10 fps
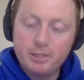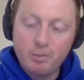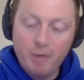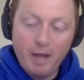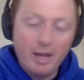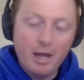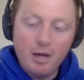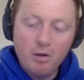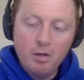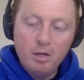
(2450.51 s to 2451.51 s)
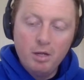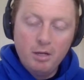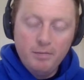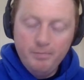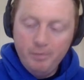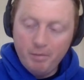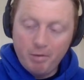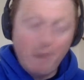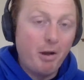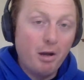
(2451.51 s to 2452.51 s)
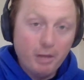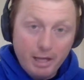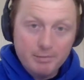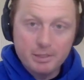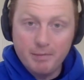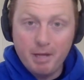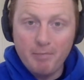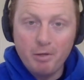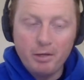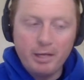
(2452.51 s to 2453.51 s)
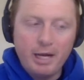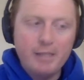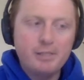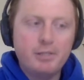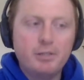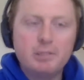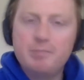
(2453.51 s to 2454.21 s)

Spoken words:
So right now, primarily, I'm just going to be uploading to iTunes.